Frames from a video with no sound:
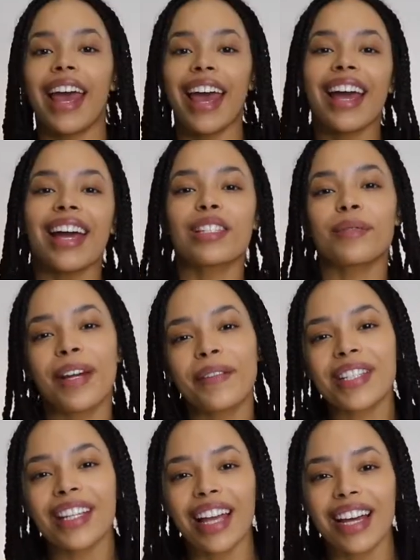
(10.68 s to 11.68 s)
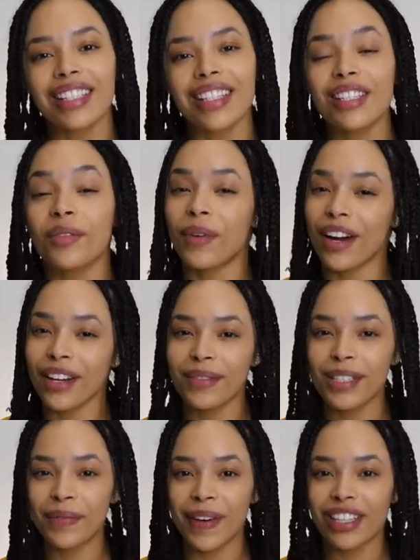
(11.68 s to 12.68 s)
hey guys, my name is Elexis and
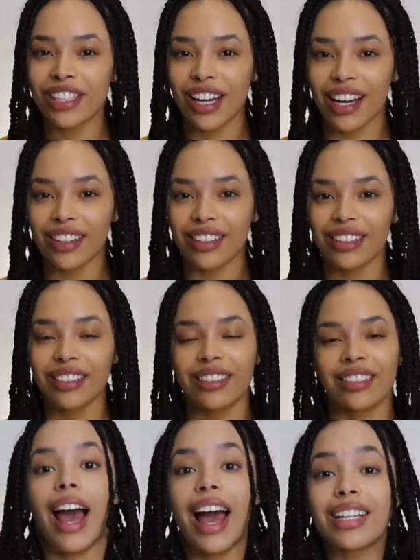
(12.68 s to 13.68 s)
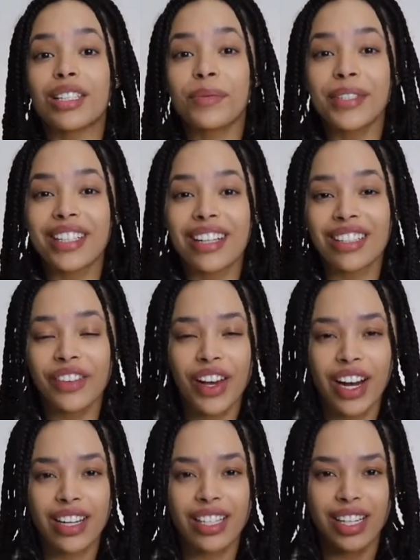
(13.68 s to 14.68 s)
welcome to my channel. As a protective
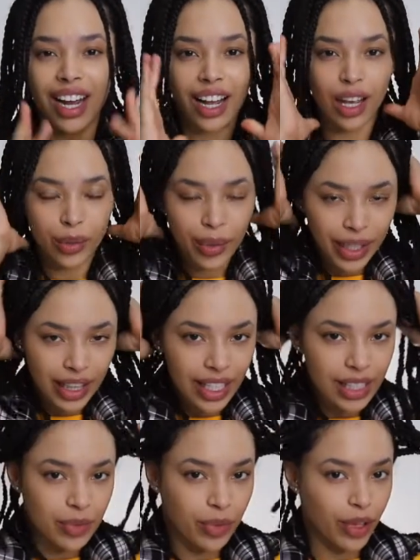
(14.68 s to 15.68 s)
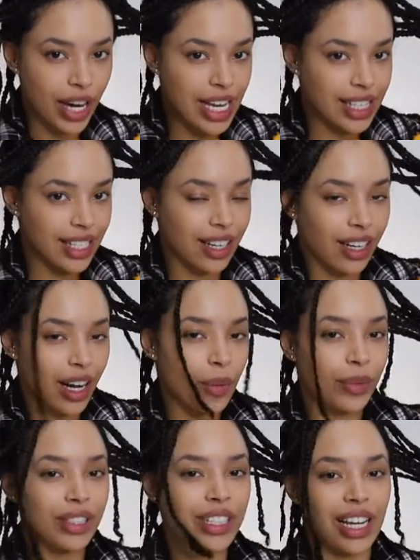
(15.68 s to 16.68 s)
hairstyle, I put these braids in a
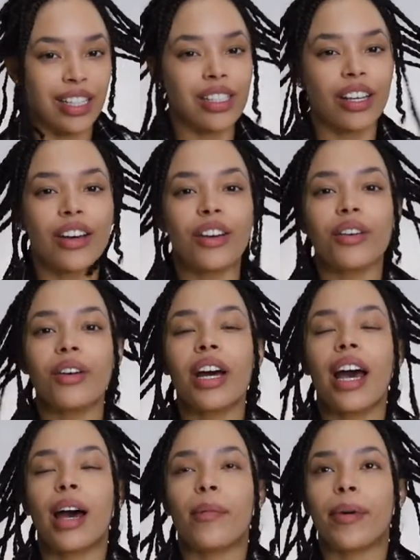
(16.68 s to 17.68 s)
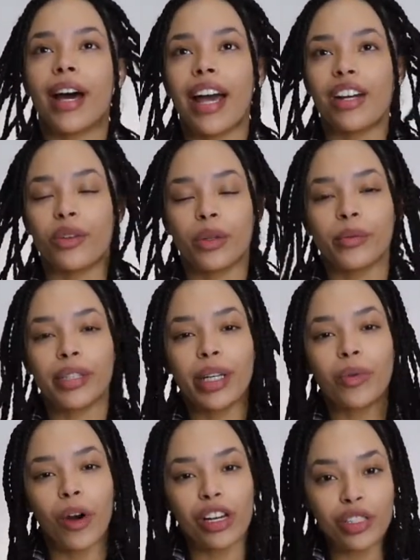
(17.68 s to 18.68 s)
couple days ago, but I
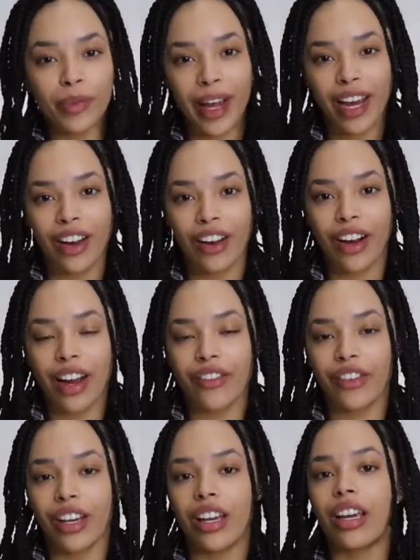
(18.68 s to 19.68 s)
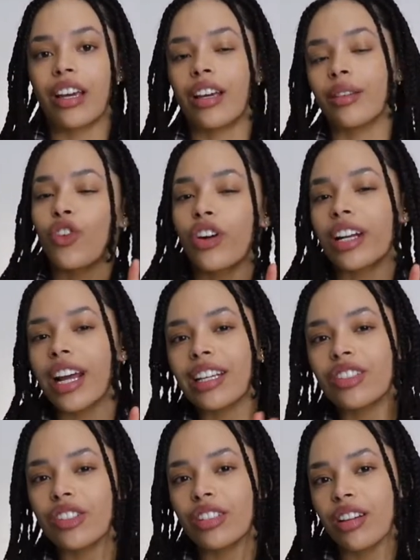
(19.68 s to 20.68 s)
normally wash my hair every four
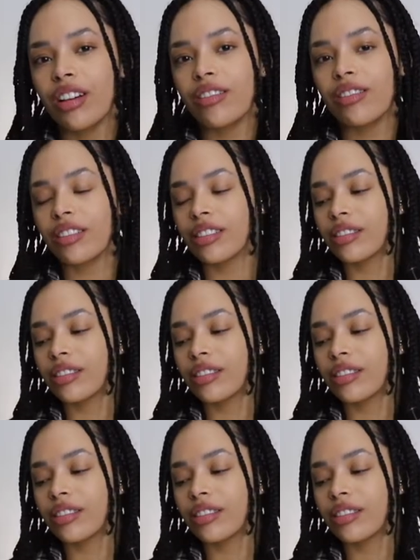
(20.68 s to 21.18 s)
days or so.